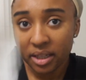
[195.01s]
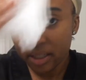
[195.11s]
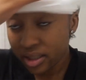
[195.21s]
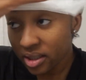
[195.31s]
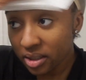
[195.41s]

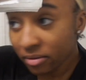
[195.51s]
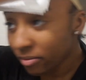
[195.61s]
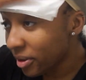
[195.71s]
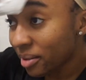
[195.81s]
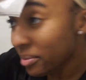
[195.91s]
just to
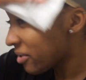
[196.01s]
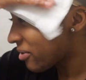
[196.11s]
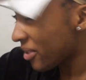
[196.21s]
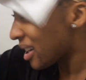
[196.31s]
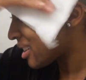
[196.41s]
rub the
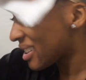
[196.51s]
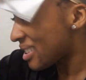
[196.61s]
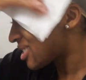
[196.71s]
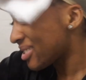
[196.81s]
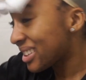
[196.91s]
front of the
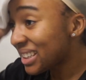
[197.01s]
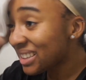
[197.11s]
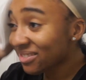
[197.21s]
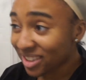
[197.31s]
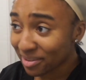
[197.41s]
joint,
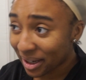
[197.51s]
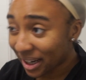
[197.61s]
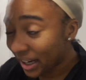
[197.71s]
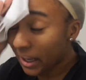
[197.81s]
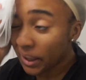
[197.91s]
front of my
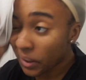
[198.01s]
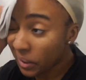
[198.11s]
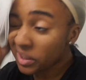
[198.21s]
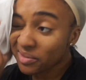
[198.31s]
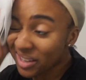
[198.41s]

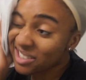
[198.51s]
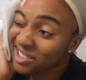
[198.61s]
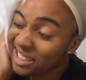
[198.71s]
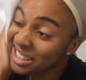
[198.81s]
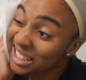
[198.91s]
hair, to make
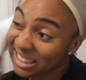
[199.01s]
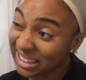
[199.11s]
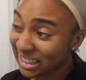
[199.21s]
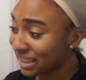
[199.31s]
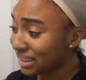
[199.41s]
sure it's
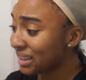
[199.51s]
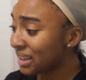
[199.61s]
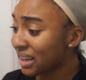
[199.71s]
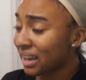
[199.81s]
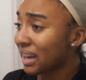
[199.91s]
clean
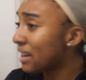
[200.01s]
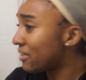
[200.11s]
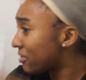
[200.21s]
and